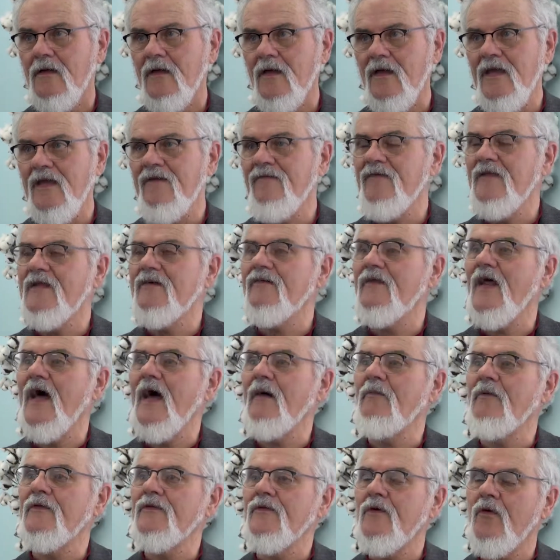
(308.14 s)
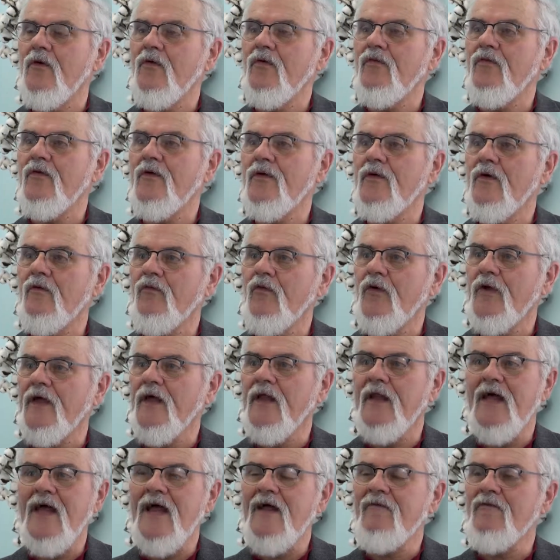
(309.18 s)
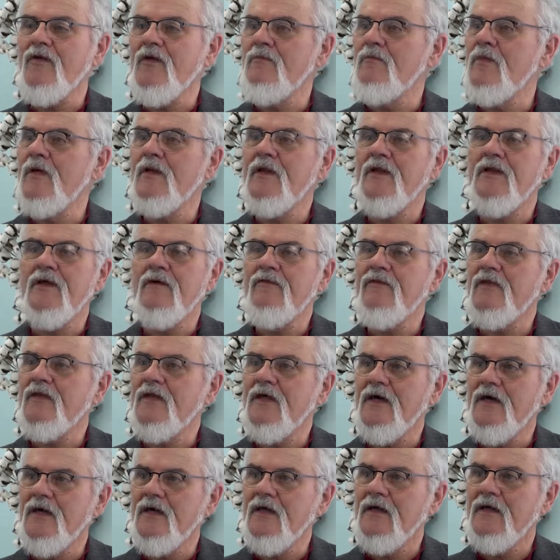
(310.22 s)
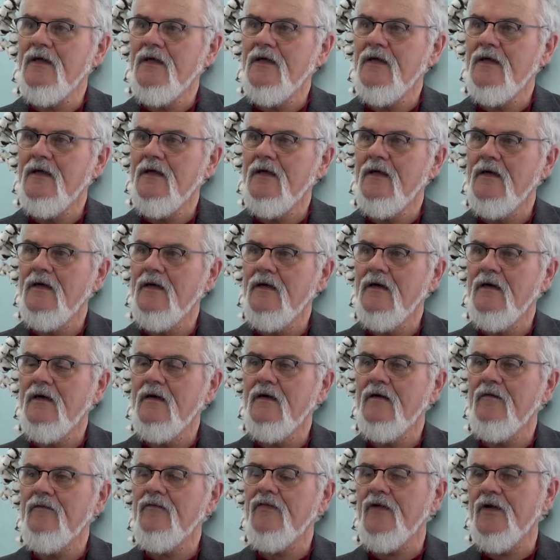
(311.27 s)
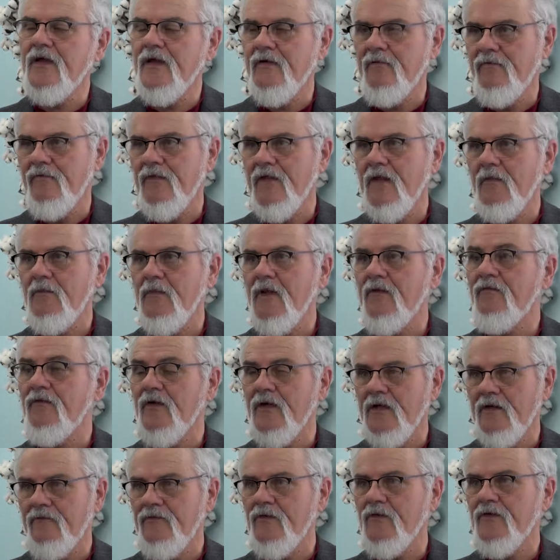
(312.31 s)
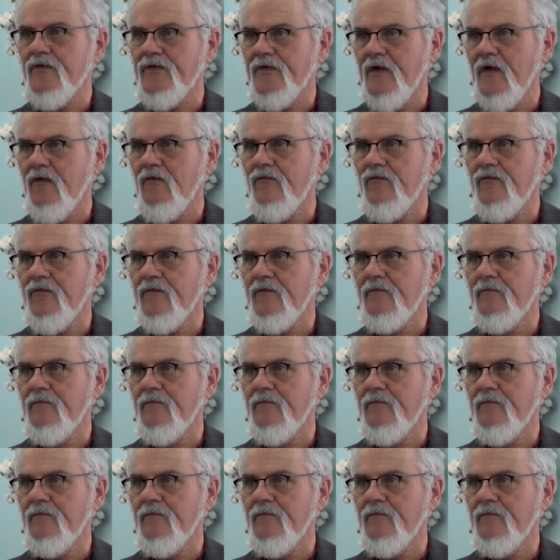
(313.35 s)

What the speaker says: even if it happens over and over again every minute of the day, forgive them and forgive yourself.